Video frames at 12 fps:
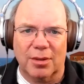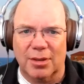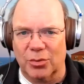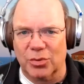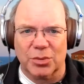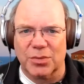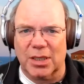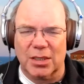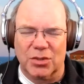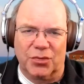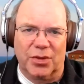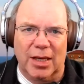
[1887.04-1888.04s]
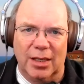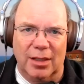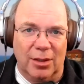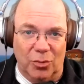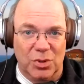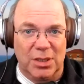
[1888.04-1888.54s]
And there were some tests for
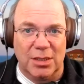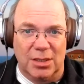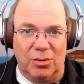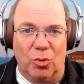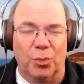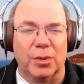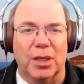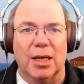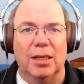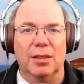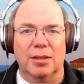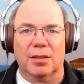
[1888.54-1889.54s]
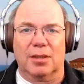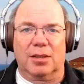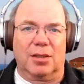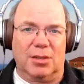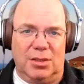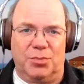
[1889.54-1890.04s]
that, and it was easy to apply
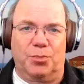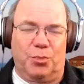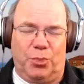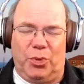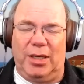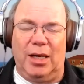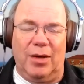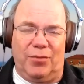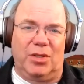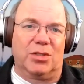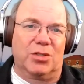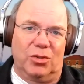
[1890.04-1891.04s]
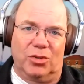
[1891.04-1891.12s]
because it's pretty obvious.